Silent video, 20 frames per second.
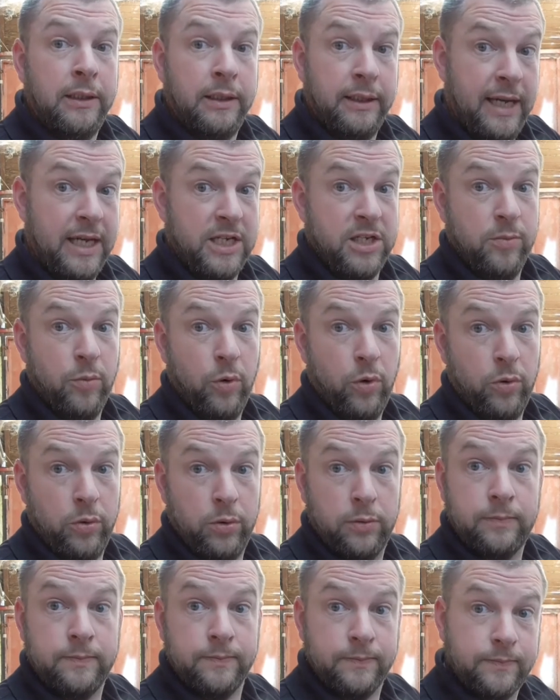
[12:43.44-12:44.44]
get some
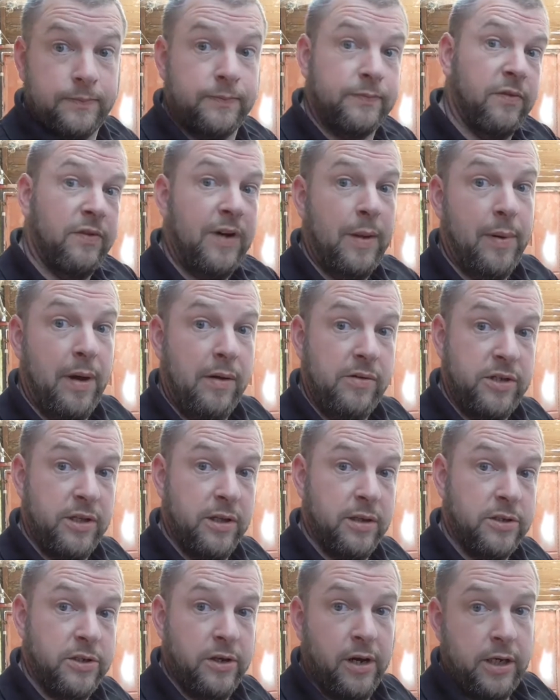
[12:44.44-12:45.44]
more, flip it over to the
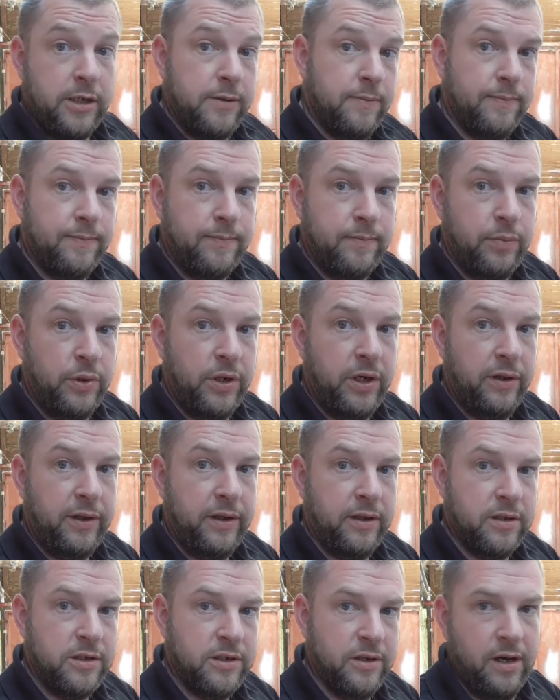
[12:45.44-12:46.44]
other side, put it on the
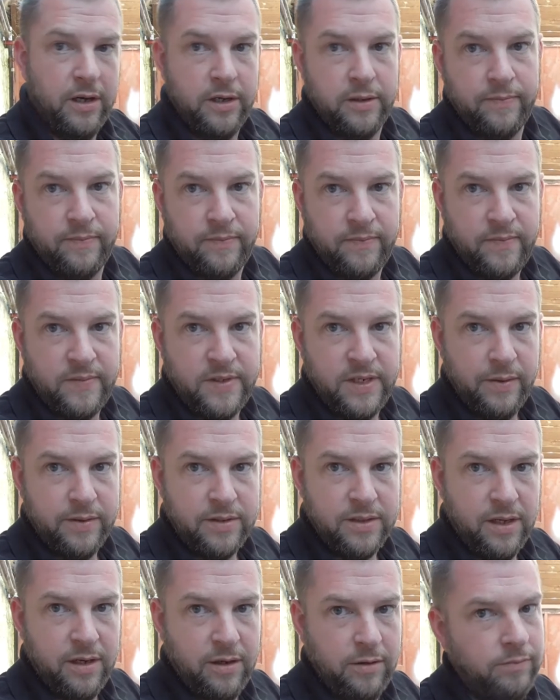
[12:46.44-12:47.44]
other side. So
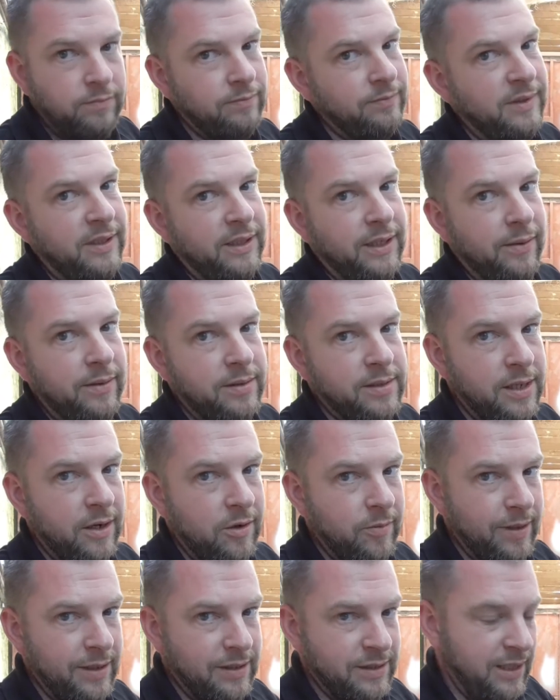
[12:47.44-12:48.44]
it's no, you know, it's
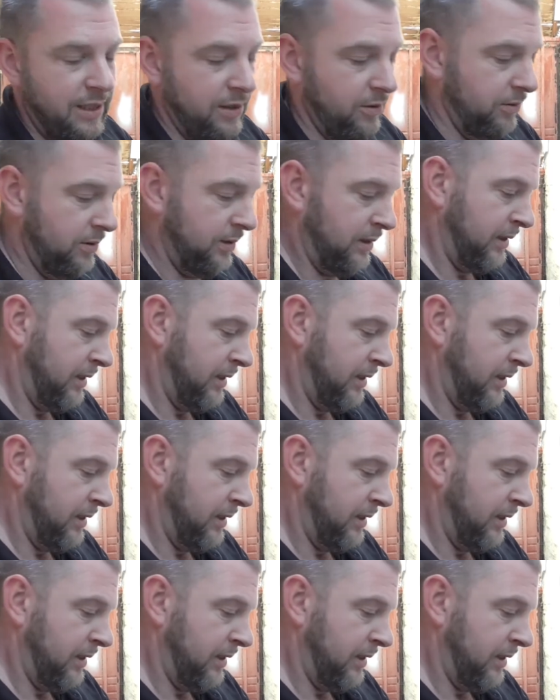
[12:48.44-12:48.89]
no big deal.